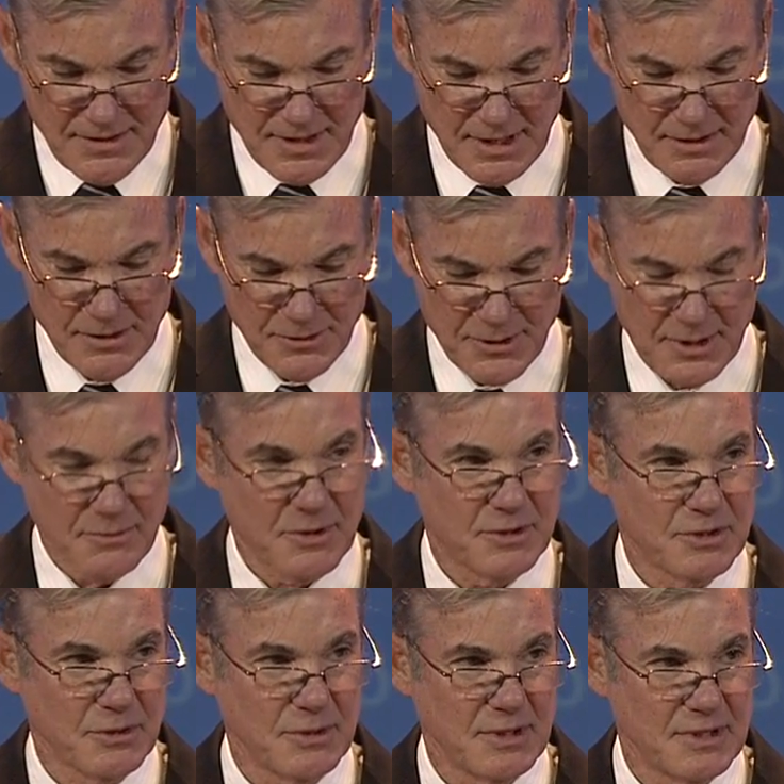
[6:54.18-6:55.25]
The other thing we're
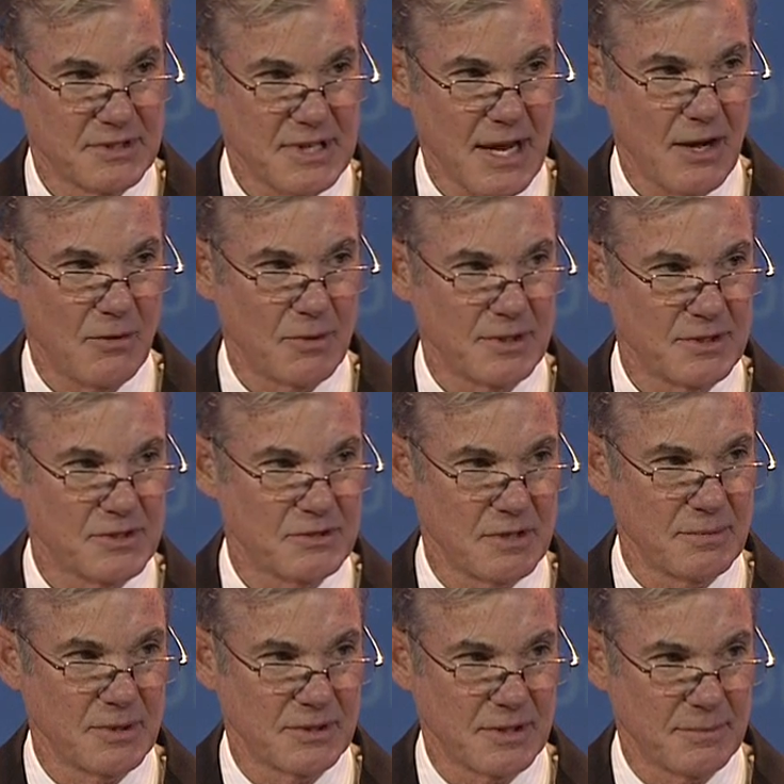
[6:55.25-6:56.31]
doing is how we
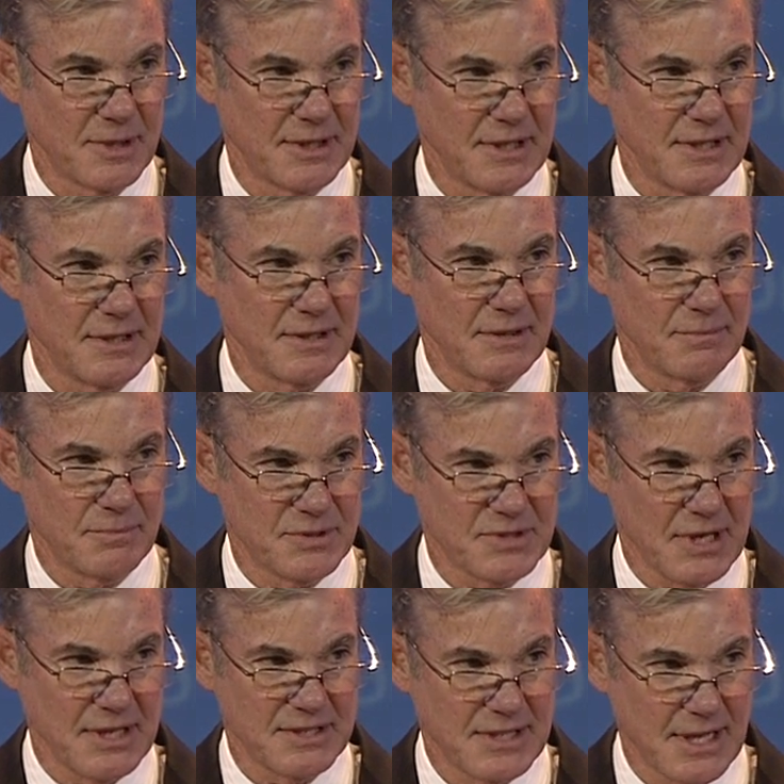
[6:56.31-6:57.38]
distribute the money.
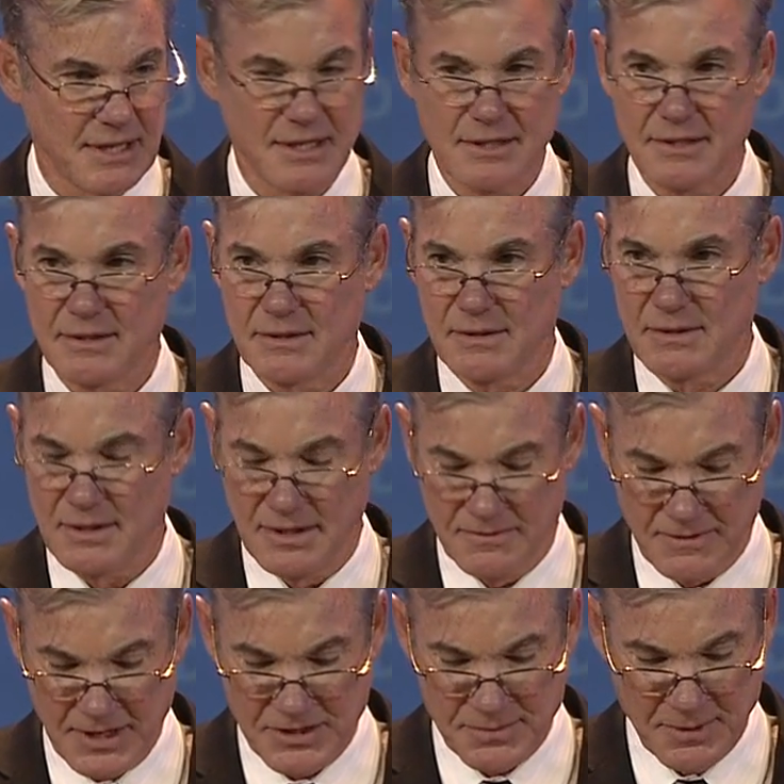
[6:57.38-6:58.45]
Besides getting
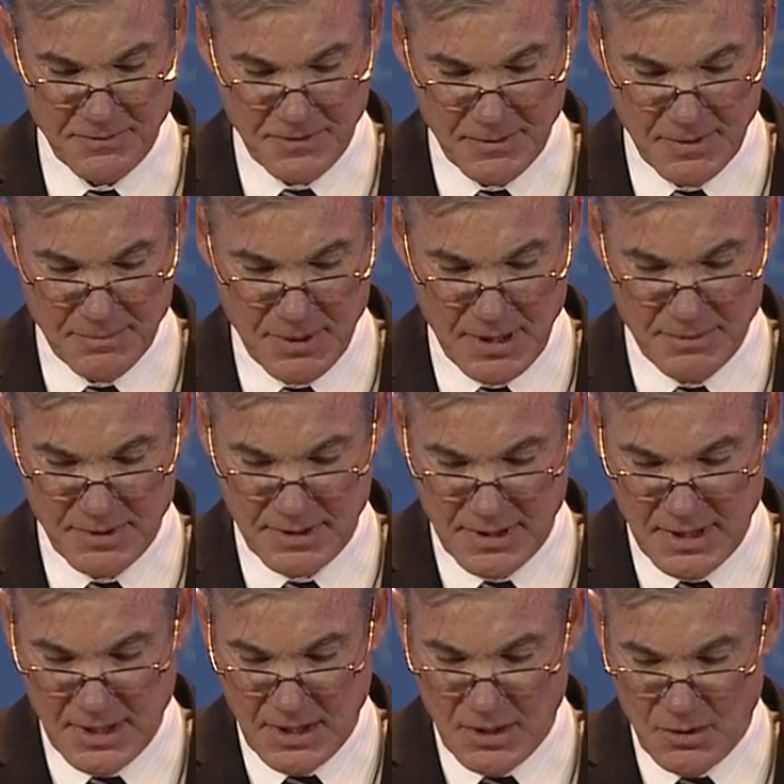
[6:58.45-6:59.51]
investment from the public,
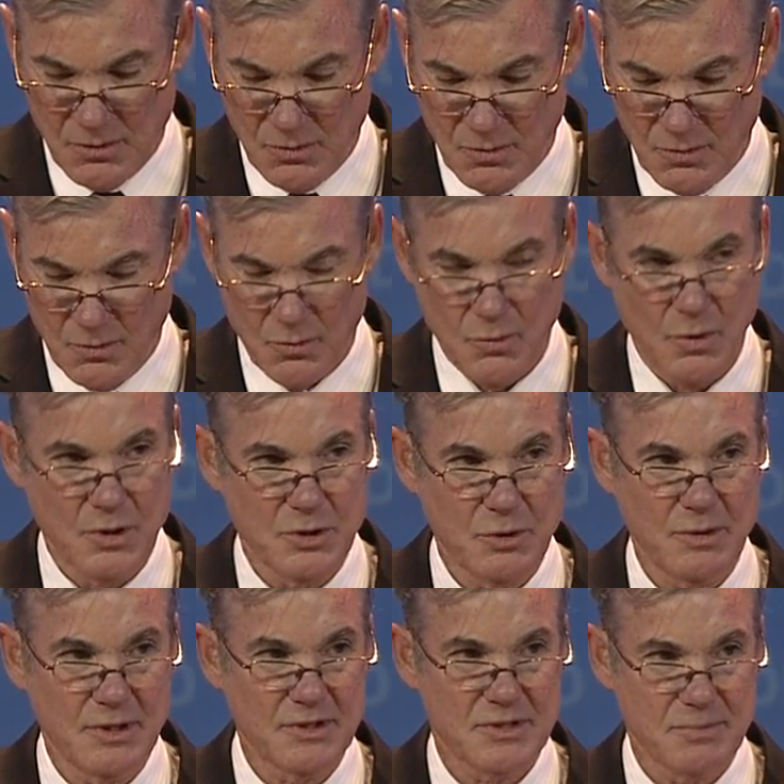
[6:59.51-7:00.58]
we're
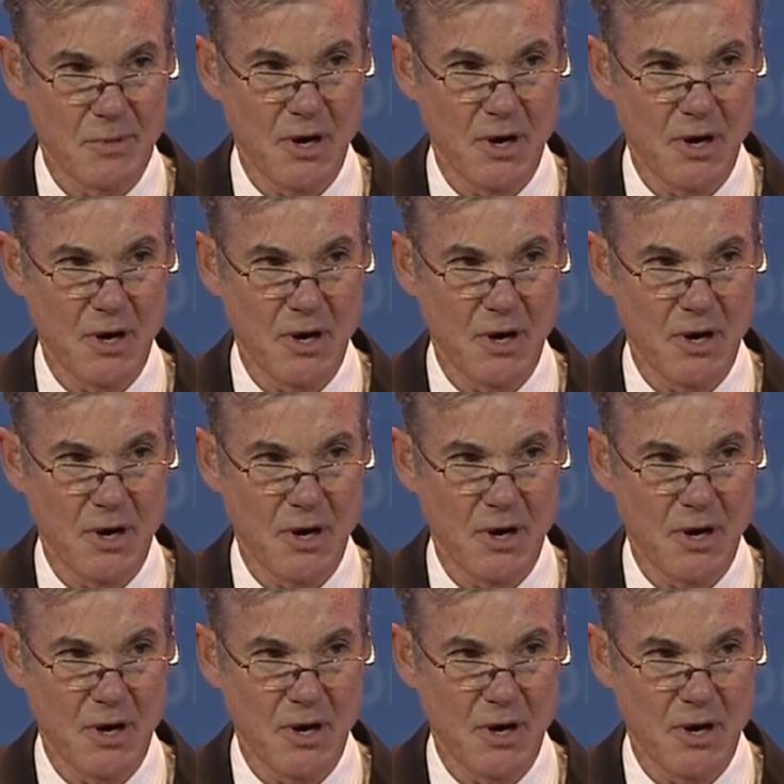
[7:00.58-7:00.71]
doing it